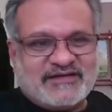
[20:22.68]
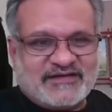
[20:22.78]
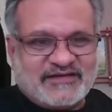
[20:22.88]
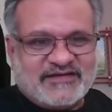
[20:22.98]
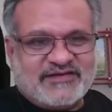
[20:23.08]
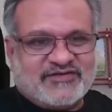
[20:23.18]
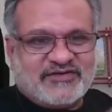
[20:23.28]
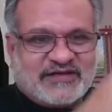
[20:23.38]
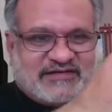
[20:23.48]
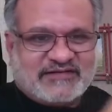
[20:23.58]

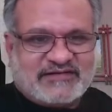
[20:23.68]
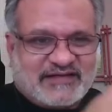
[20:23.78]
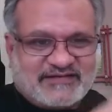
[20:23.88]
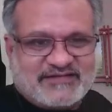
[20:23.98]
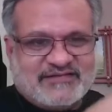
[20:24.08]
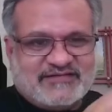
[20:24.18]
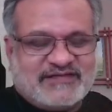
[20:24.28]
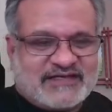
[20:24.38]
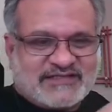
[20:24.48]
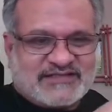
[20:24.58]
And
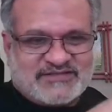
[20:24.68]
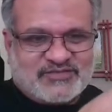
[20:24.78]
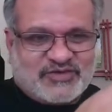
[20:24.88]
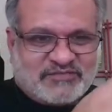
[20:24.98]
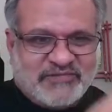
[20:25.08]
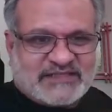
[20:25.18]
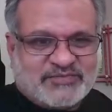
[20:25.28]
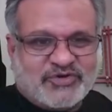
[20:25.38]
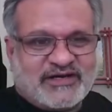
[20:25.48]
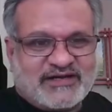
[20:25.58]
that's what
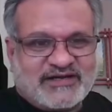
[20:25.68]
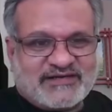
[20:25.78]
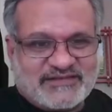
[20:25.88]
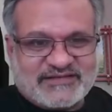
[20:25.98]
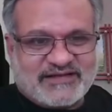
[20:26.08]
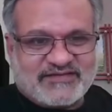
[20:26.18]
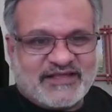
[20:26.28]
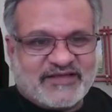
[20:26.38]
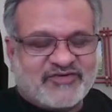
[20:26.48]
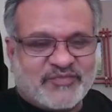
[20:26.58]
makes Bukhara a
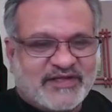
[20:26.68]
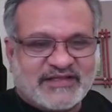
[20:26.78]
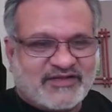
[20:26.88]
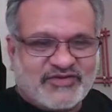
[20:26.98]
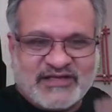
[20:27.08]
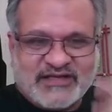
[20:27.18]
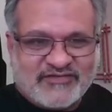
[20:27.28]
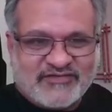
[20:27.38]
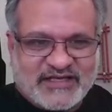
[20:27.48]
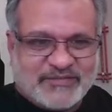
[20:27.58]
thing for me that you can
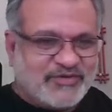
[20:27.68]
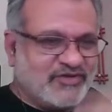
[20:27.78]
never keep.